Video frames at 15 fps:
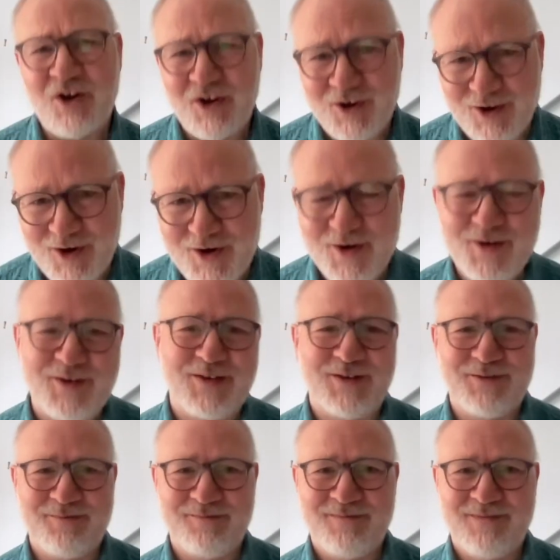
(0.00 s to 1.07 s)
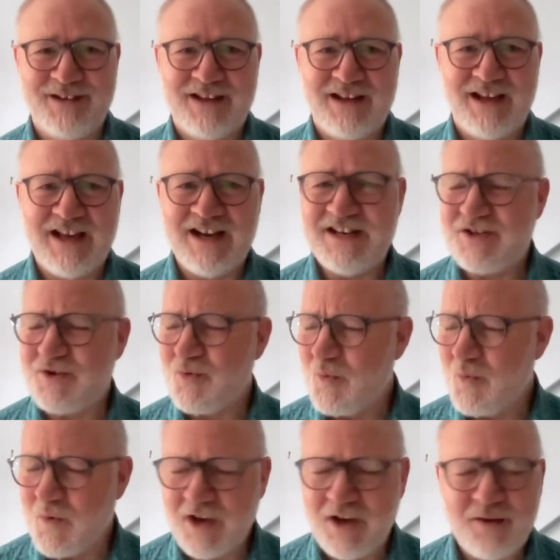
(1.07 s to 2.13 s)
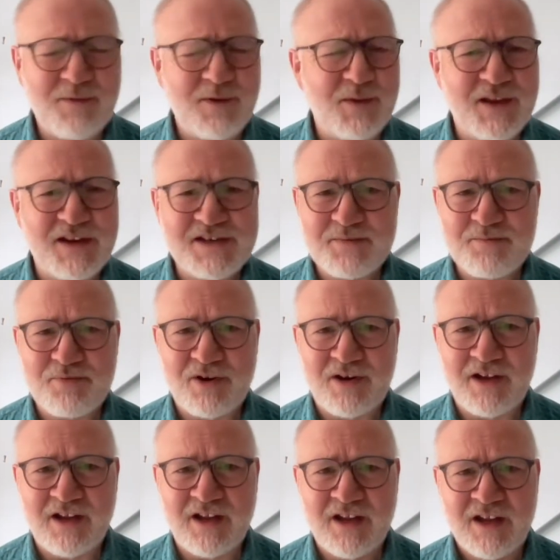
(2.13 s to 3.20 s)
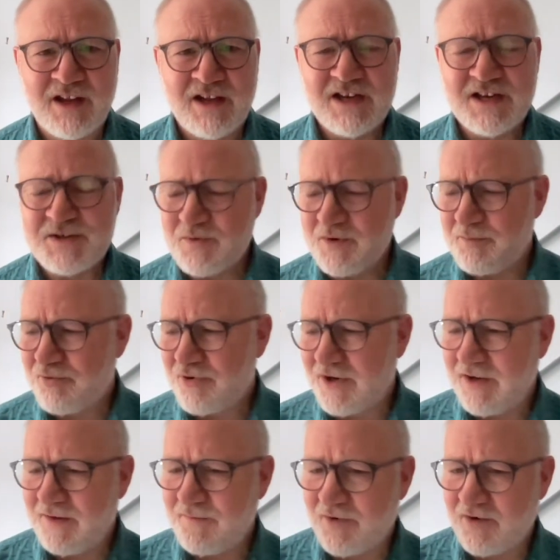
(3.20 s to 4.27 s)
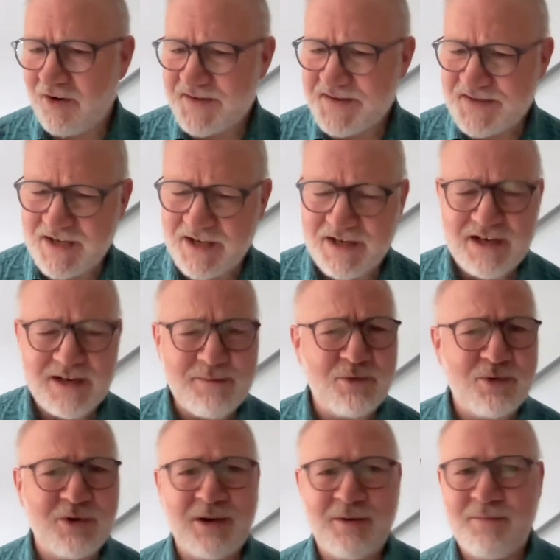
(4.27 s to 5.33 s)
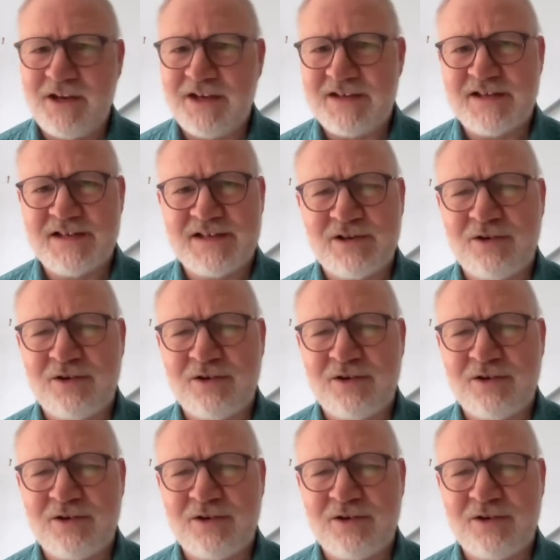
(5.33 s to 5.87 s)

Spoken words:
God. And it's a wonderful thing to pray as we're praying for our Sunday morning meetings.